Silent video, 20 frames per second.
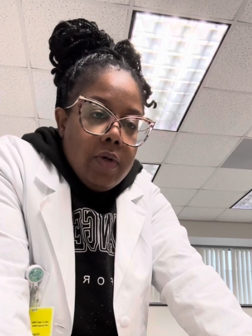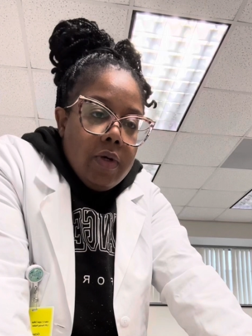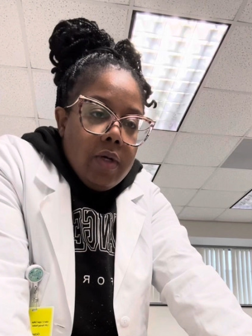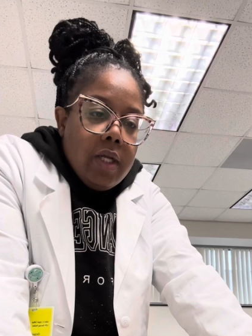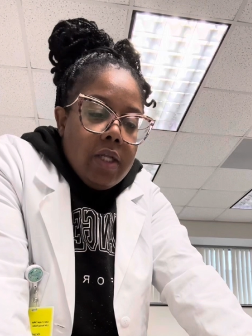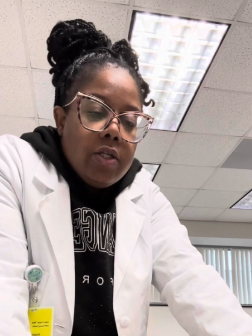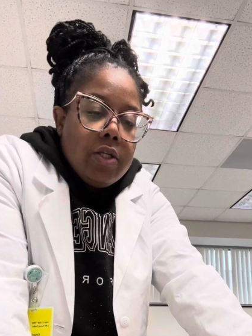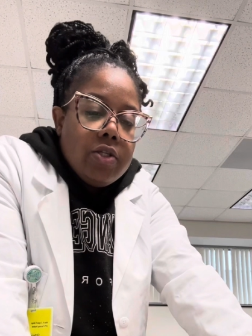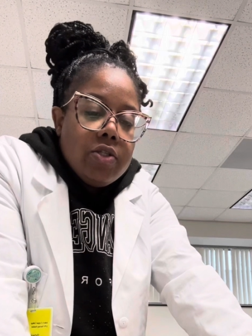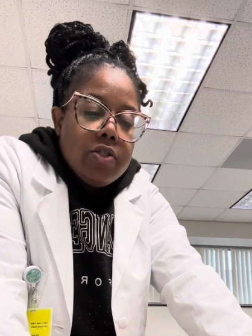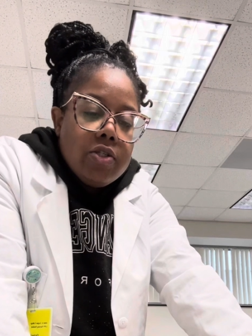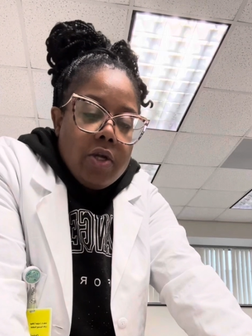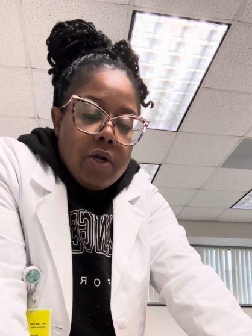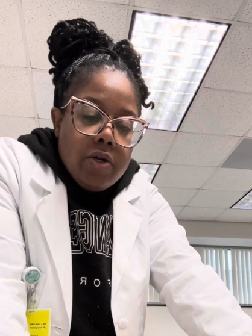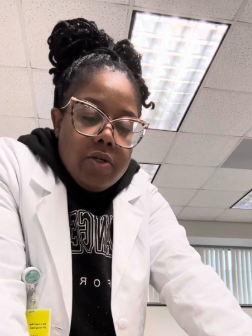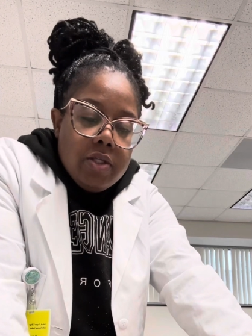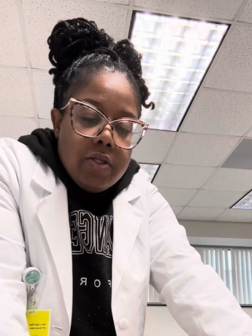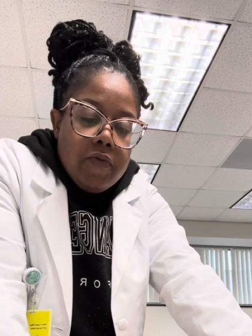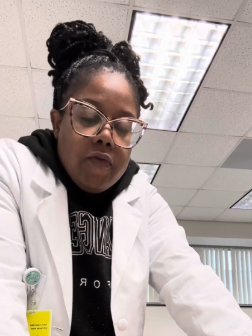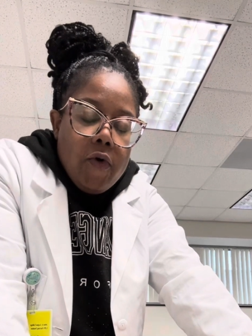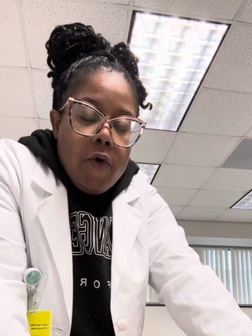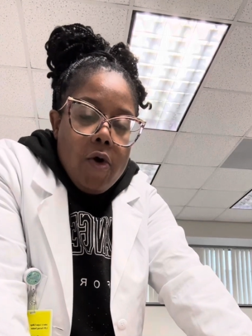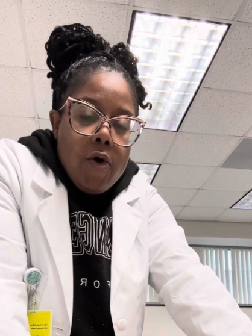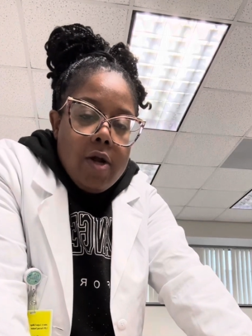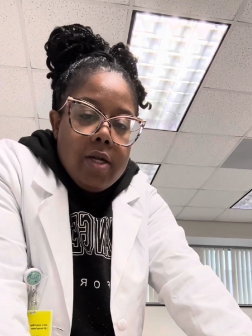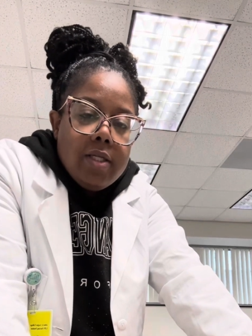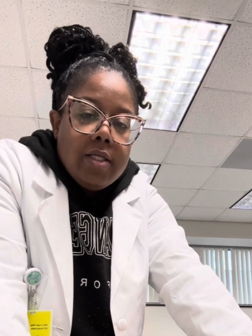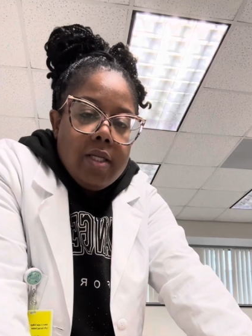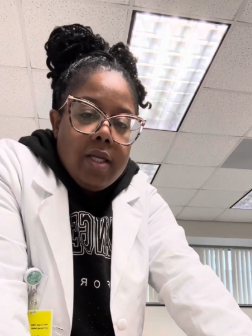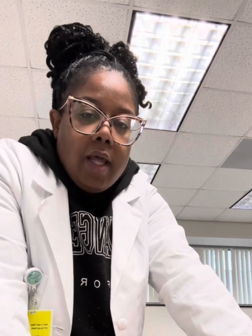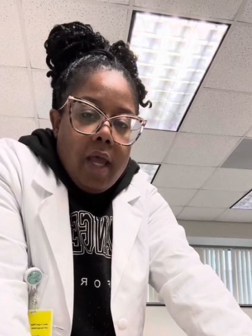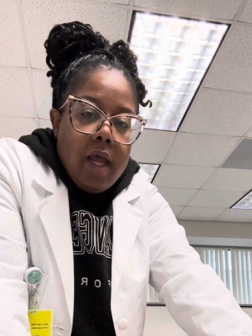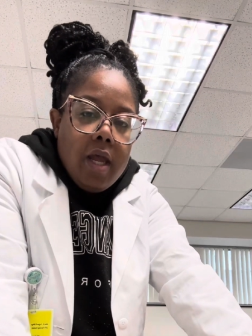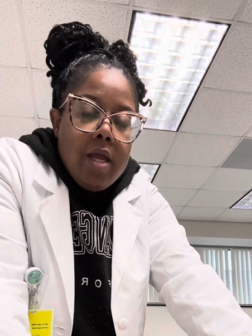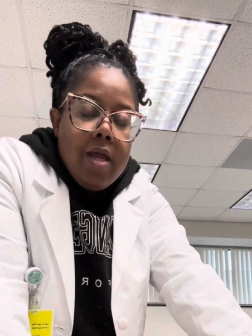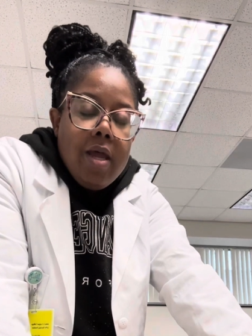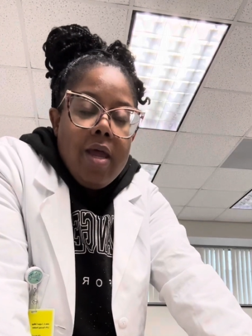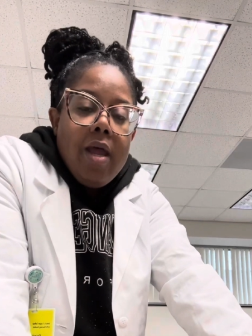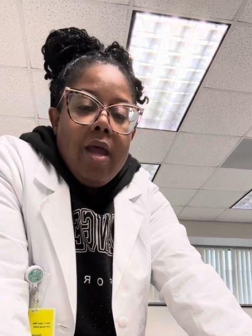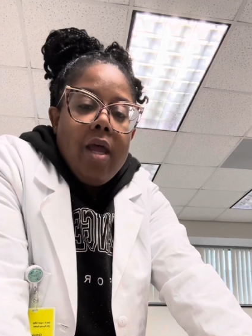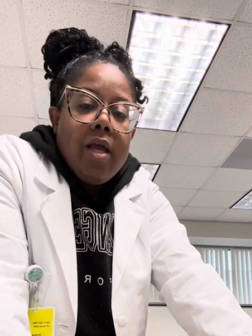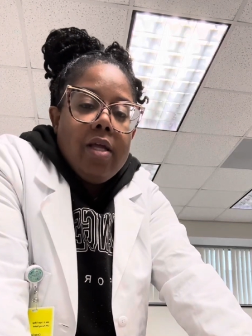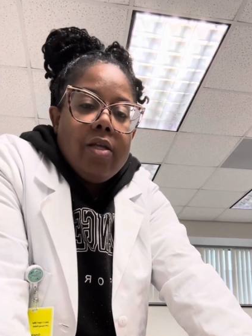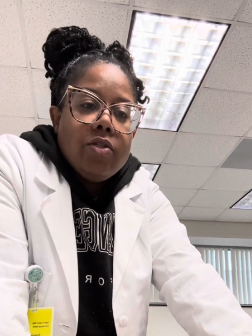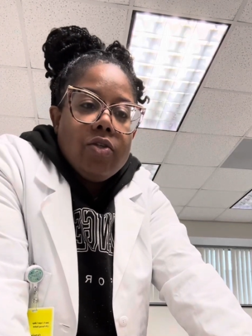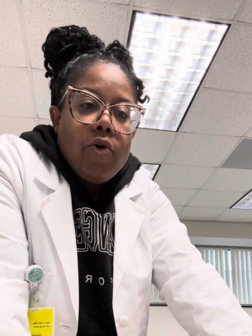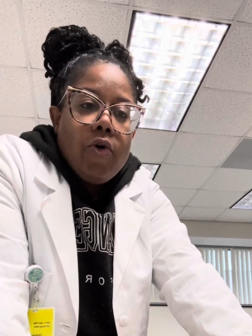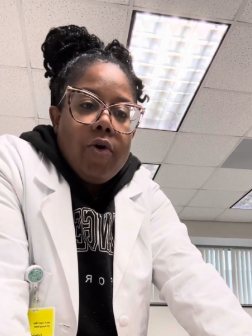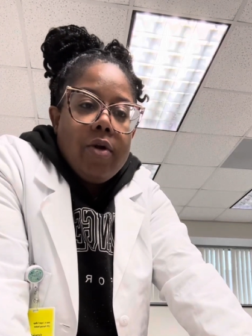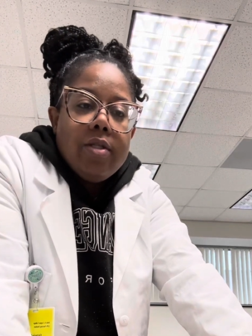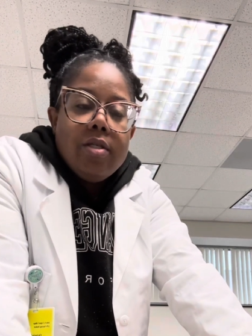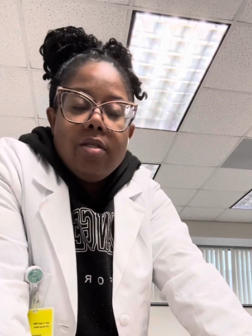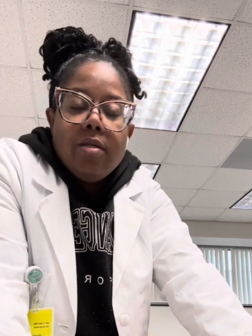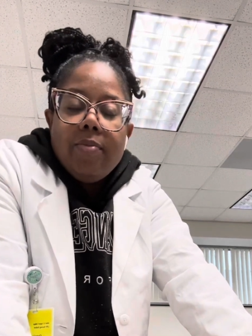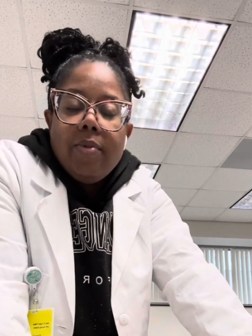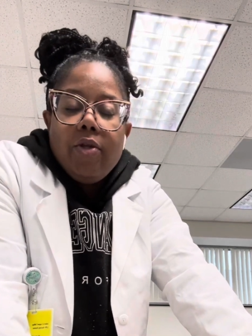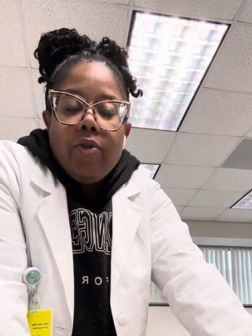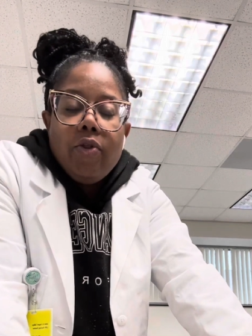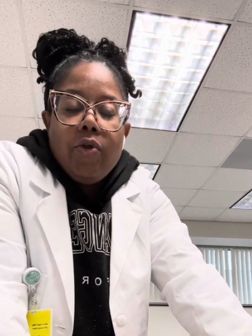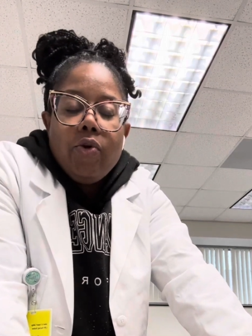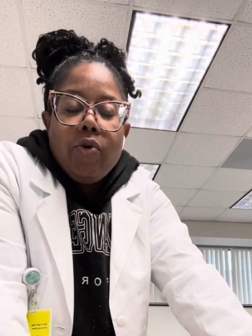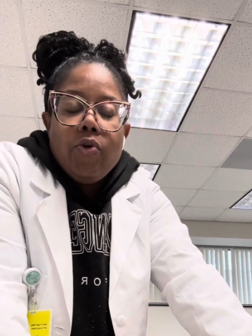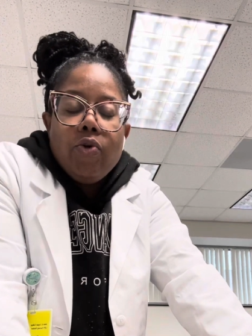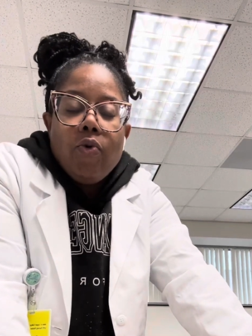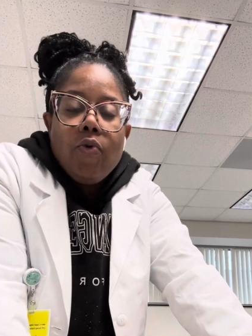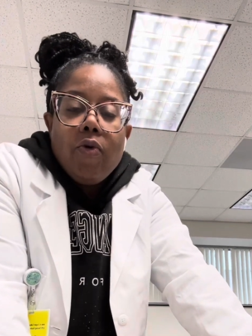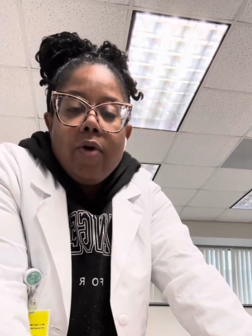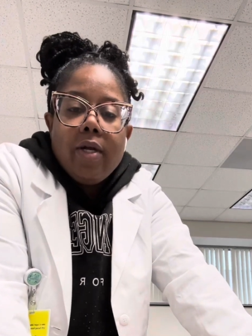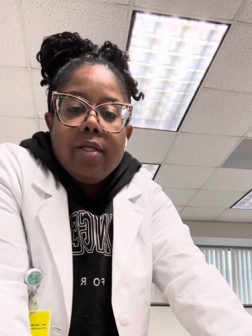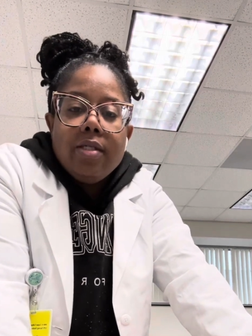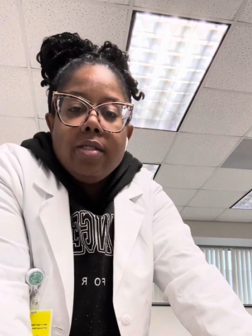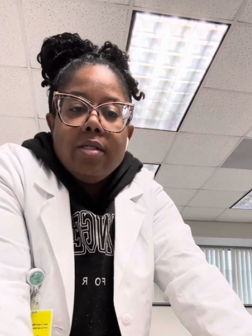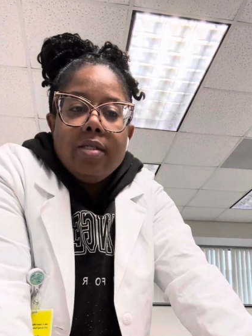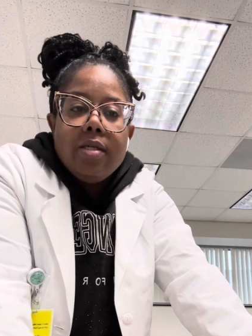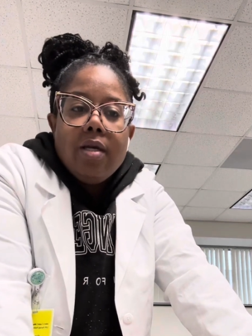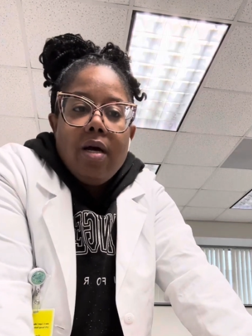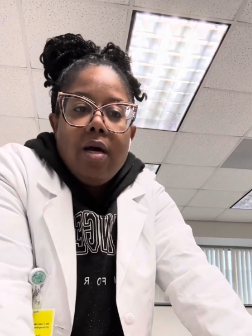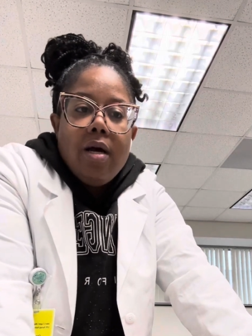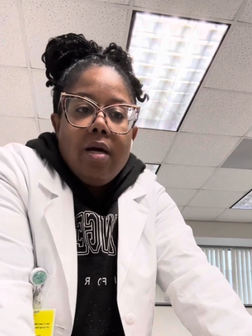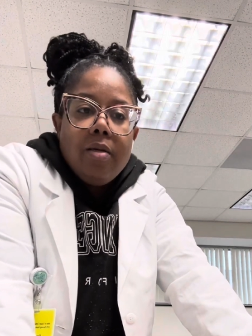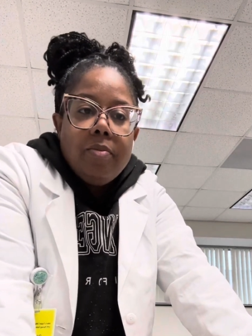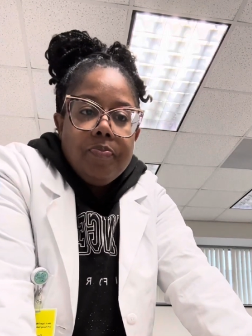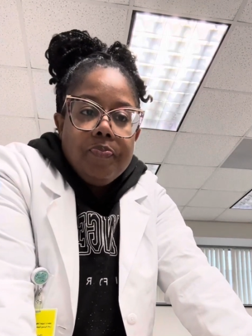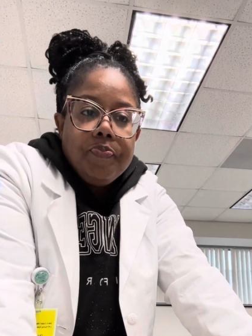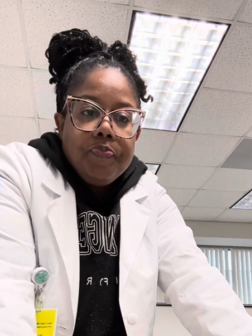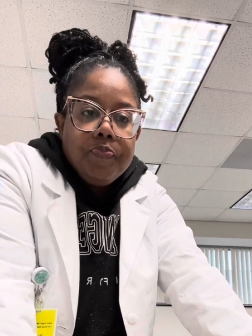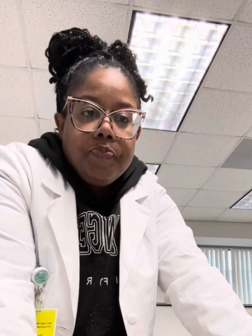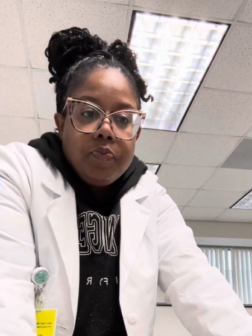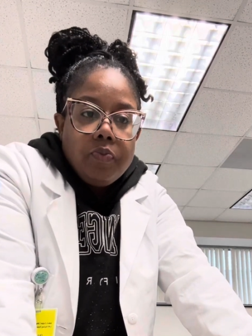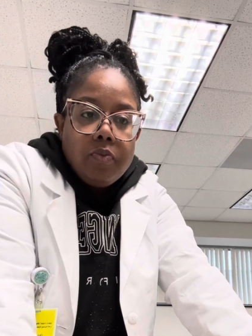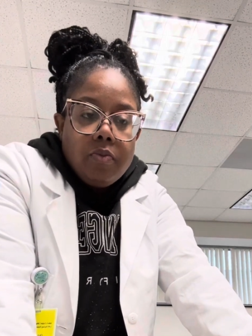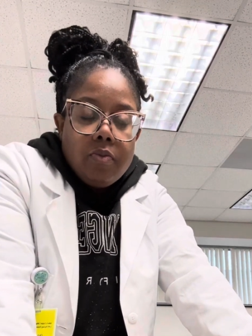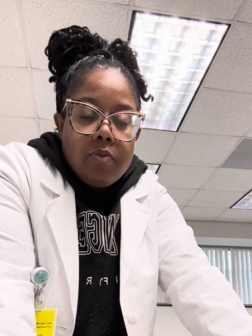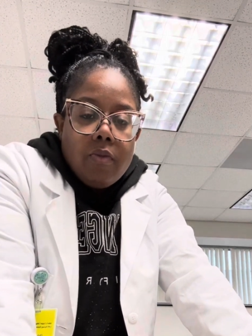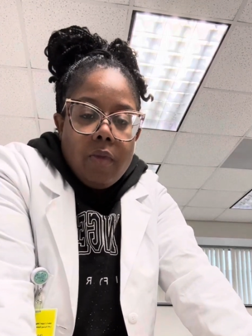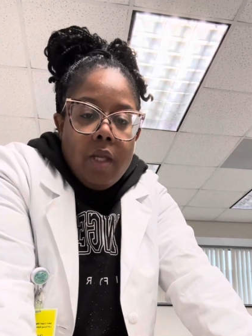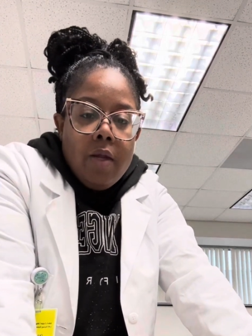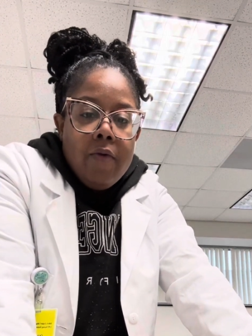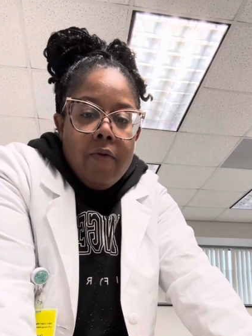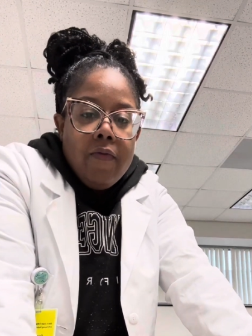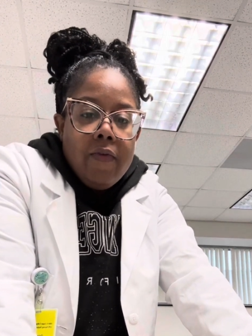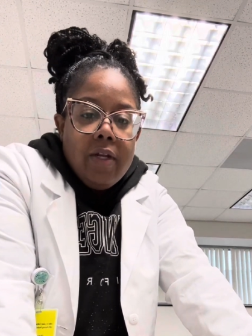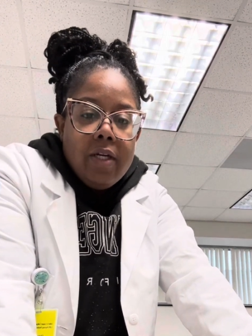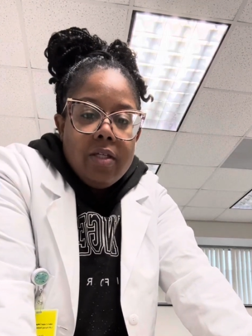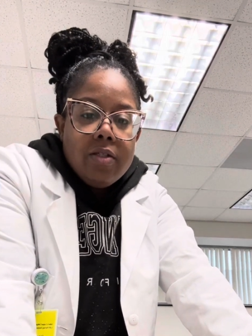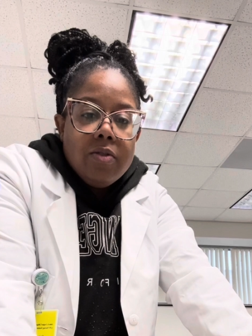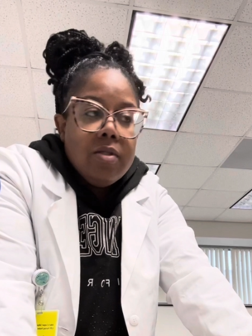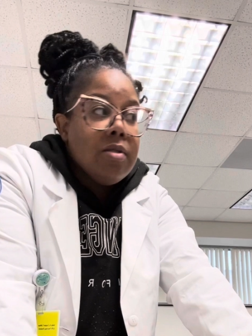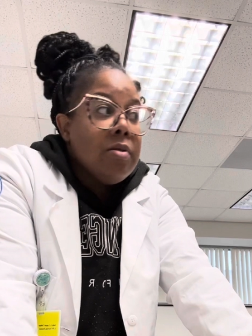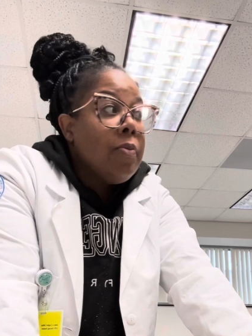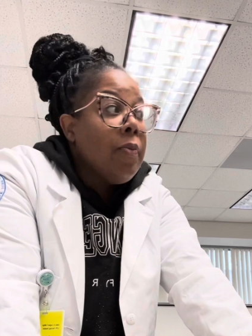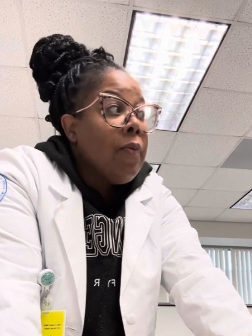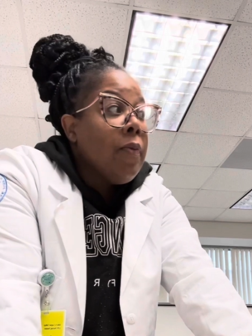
an insertion on today is going to be the Doris venous,